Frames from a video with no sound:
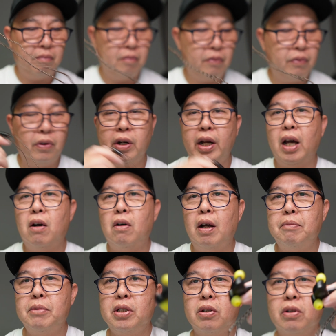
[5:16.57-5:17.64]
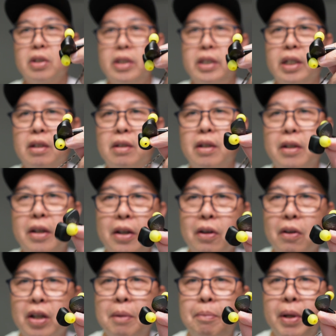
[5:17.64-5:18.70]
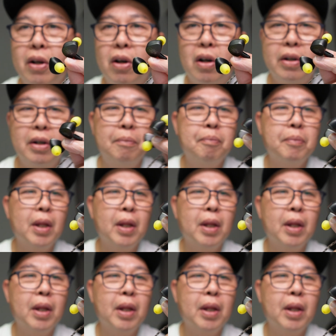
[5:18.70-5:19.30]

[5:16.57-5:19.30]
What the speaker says: for now I'm just gonna stick, keep it on.